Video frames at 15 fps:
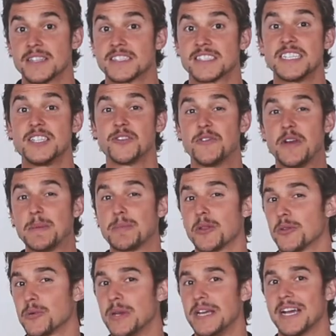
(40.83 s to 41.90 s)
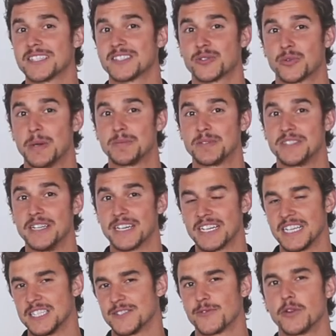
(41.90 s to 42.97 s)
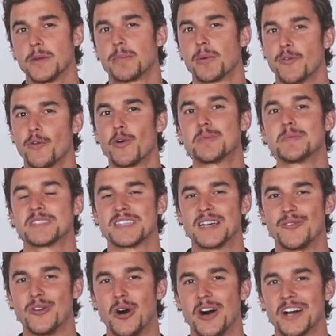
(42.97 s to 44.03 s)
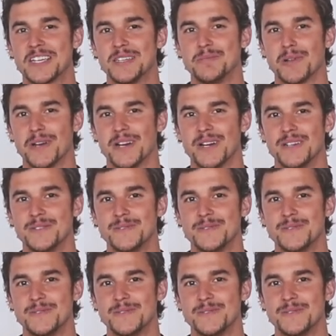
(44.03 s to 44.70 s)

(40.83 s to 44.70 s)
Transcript: The Senior Vapor 3X Grip Stick is for the performance level hockey player.